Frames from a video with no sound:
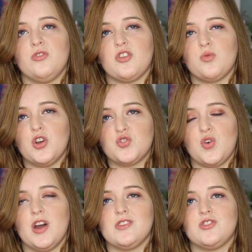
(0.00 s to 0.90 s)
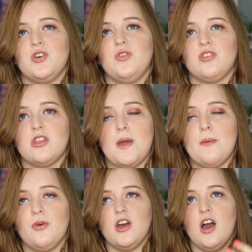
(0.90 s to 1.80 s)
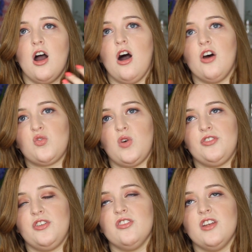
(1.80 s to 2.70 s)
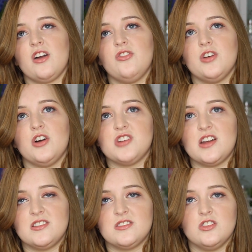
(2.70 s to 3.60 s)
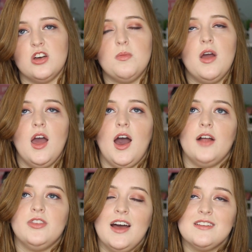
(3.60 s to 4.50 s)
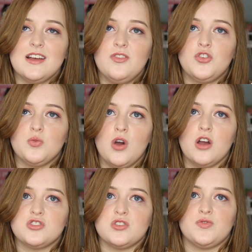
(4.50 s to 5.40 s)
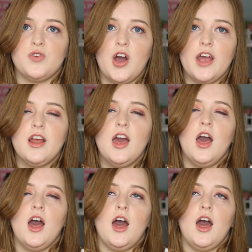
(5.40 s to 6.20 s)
So that's what I try and do, so that people ask questions and I can start chatting to them, and that tends to work just fine.